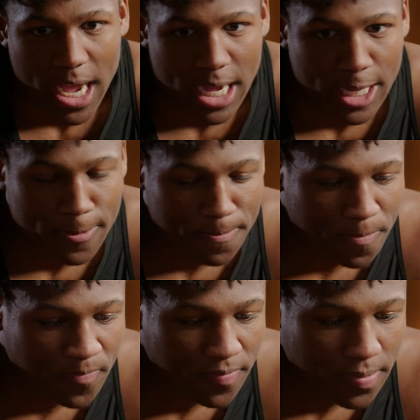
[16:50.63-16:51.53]

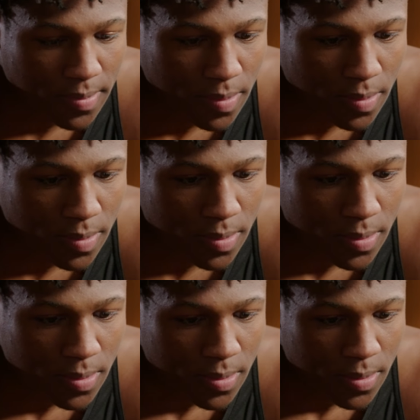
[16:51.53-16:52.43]
Um,
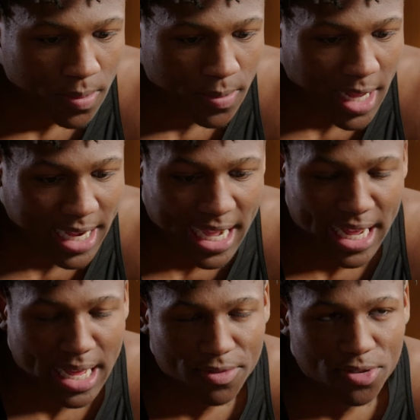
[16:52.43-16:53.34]
I
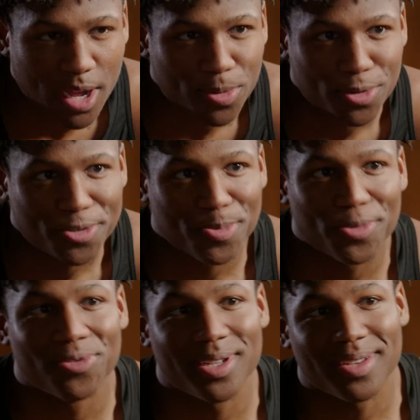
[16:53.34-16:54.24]
gotta have tropical
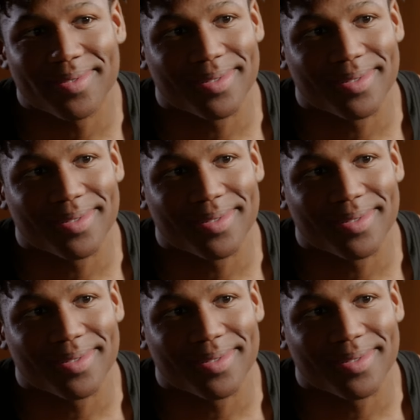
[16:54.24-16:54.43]
smoothie